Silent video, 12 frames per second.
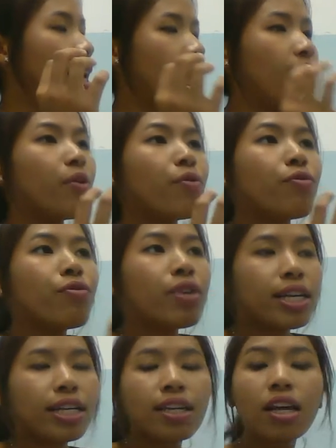and
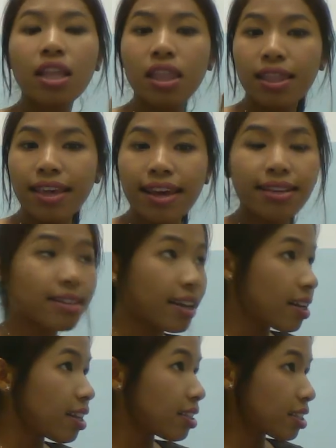read there
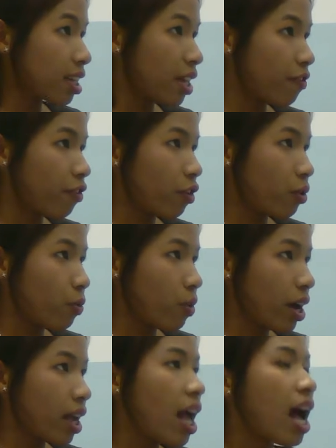silently for a
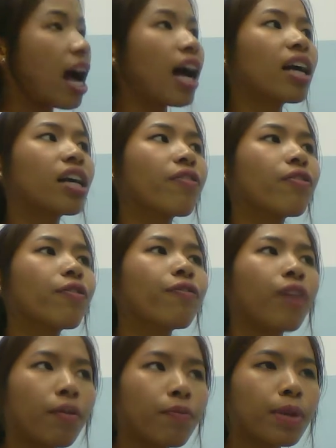while. I'll give you
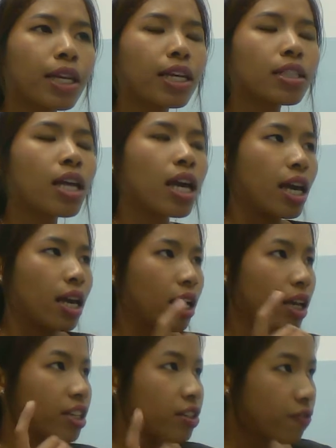5 minutes.
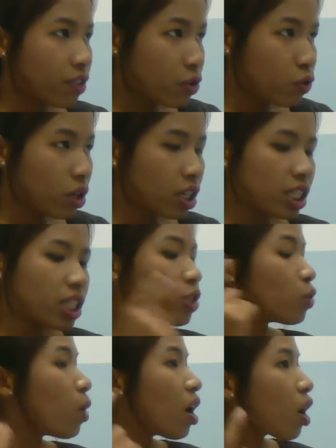Individually,
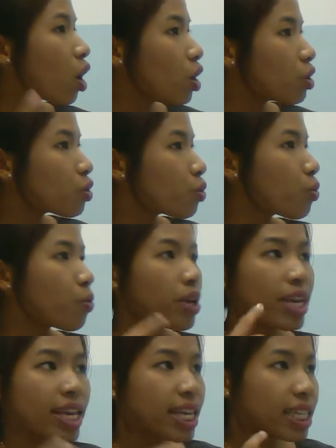you are going to
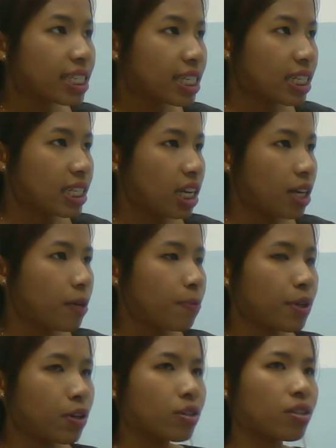read in detail
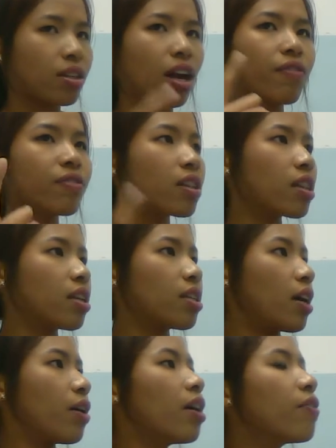because after that,
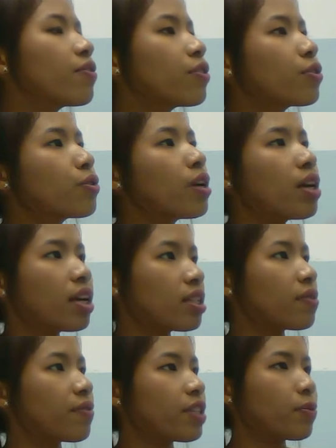I have to do an
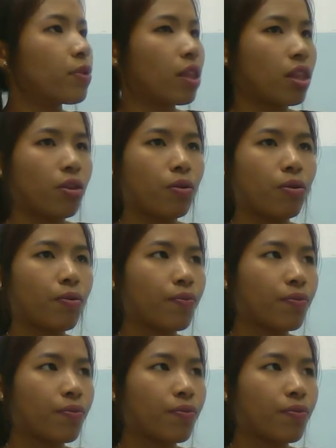activity with you.